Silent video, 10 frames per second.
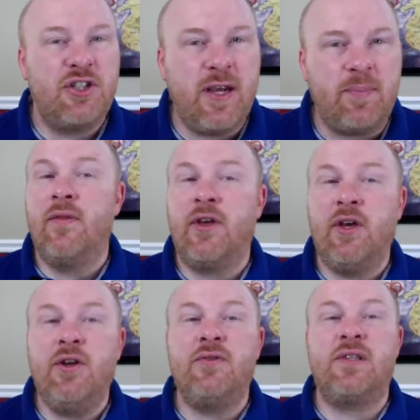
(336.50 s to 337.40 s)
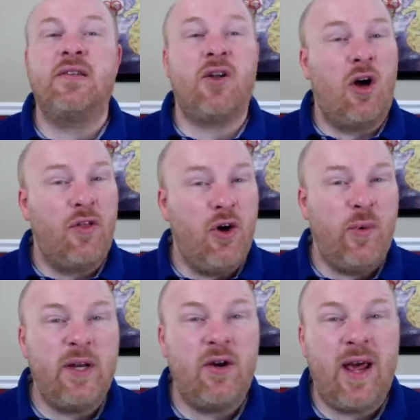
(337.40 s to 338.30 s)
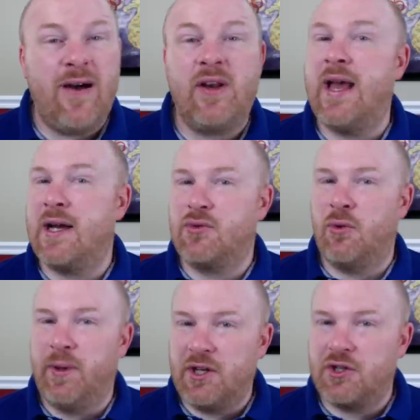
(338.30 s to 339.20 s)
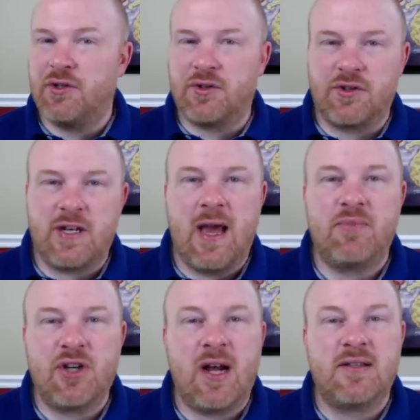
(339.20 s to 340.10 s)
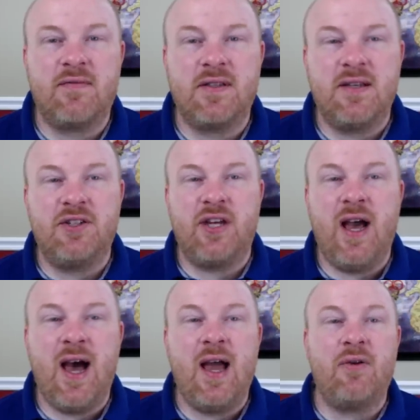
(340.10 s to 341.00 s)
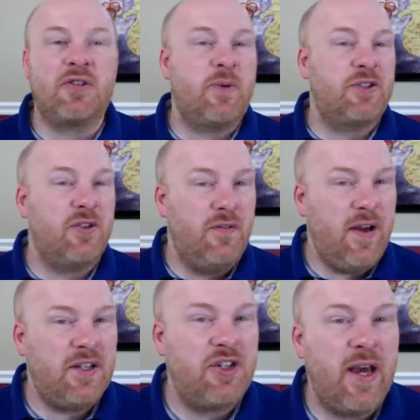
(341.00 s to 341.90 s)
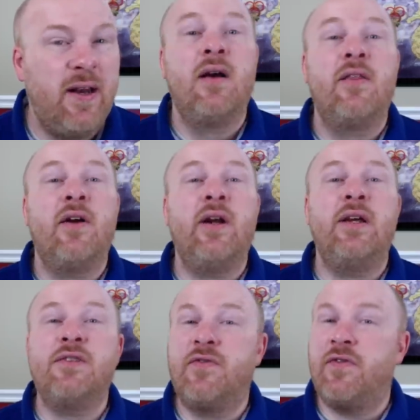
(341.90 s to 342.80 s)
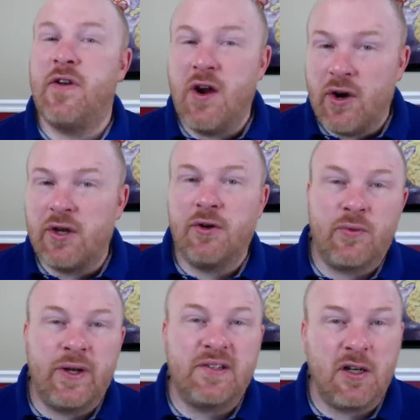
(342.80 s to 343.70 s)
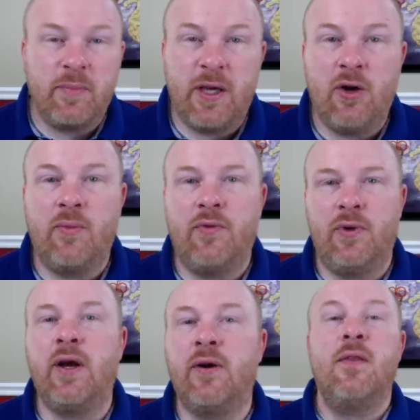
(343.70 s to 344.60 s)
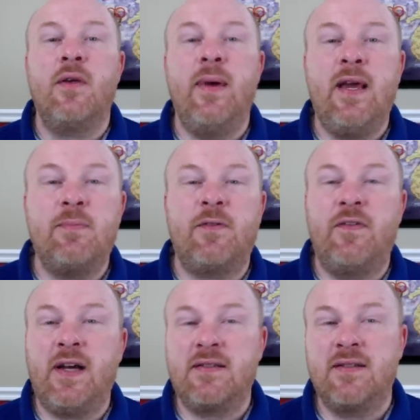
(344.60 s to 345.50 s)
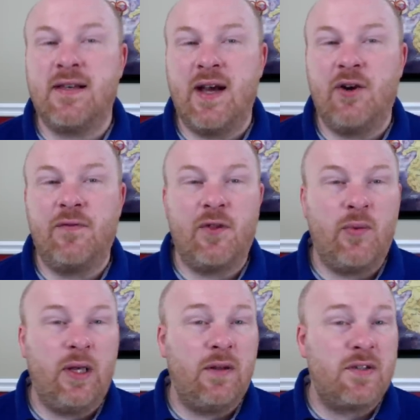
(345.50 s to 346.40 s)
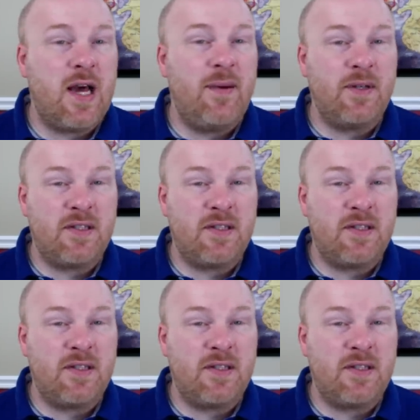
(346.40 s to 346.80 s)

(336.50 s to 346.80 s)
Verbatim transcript: cheap. The good news is, although we don't have any actual pictures or snapshots of the CGI or special effects yet, there is very good reason to be hopeful here. The makeup effects designer for the Wheel of Time